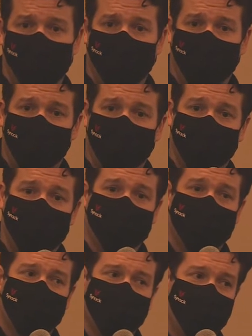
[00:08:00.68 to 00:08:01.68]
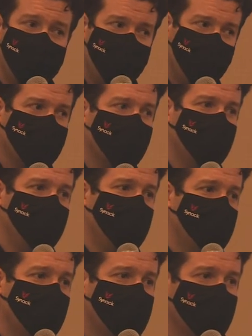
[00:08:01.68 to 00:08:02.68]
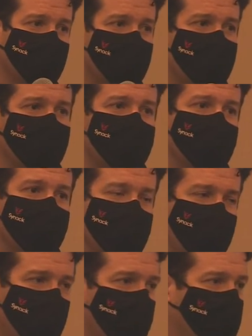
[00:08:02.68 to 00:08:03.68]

Um, so in general, when you talk to researchers, over the,